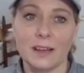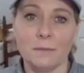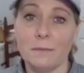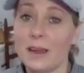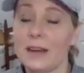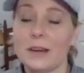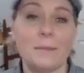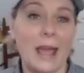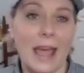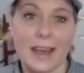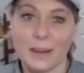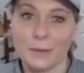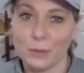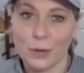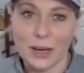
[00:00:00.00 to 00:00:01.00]
made a bad
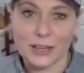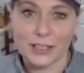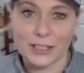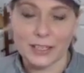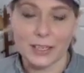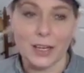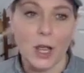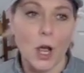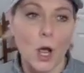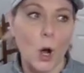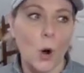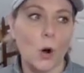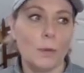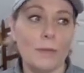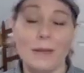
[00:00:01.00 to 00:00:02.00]
impression,
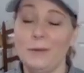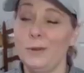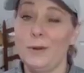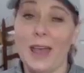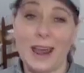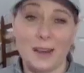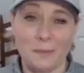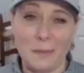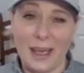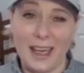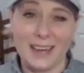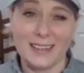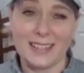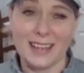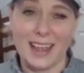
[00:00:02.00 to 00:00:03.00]
or maybe you had a
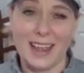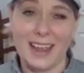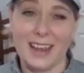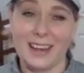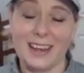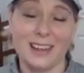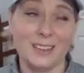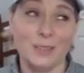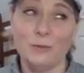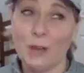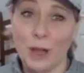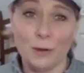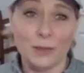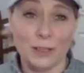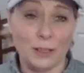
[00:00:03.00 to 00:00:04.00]
bad day and you
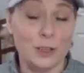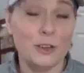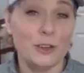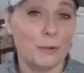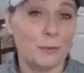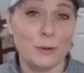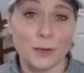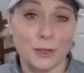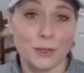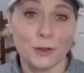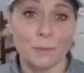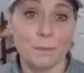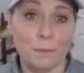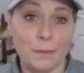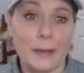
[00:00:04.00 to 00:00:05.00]
know that you didn't put
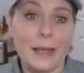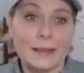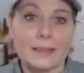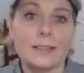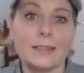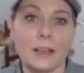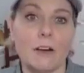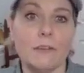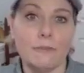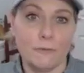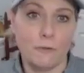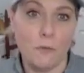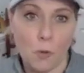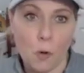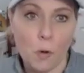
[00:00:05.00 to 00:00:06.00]
your best
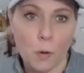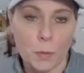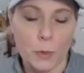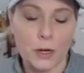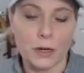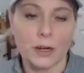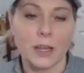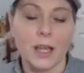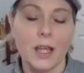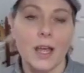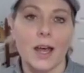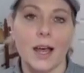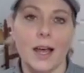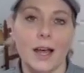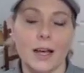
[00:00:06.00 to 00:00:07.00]
self forward?
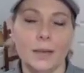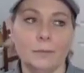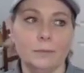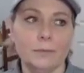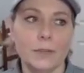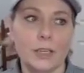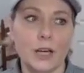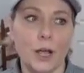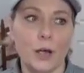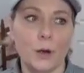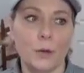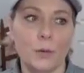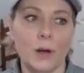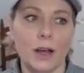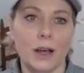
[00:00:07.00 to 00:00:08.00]
You
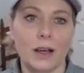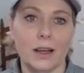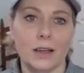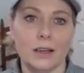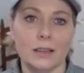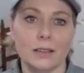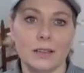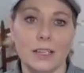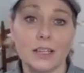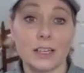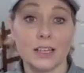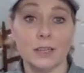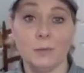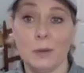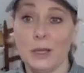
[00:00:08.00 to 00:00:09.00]
know, it
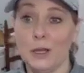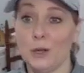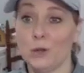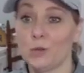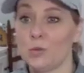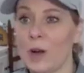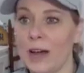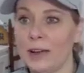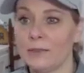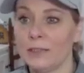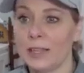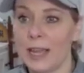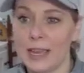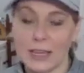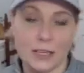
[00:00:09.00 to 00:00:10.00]
could be you arrived
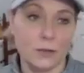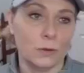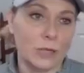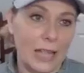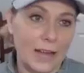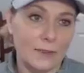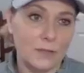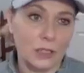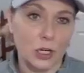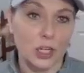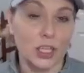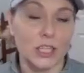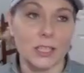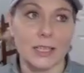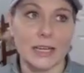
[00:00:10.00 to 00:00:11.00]
late, you left
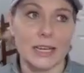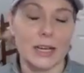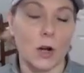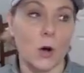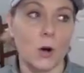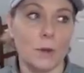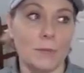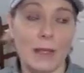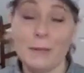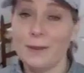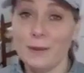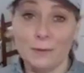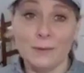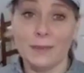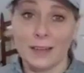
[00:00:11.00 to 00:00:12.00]
early, or
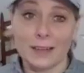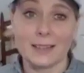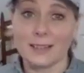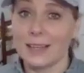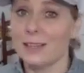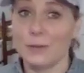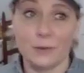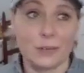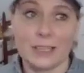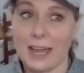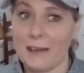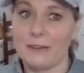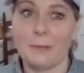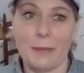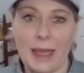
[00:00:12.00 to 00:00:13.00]
maybe, like I said, you're just
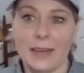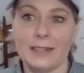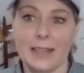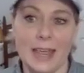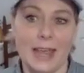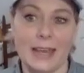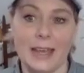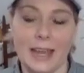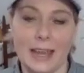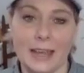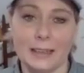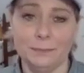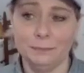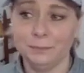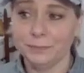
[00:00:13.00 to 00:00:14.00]
having a bad day.
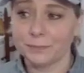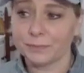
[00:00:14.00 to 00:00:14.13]
And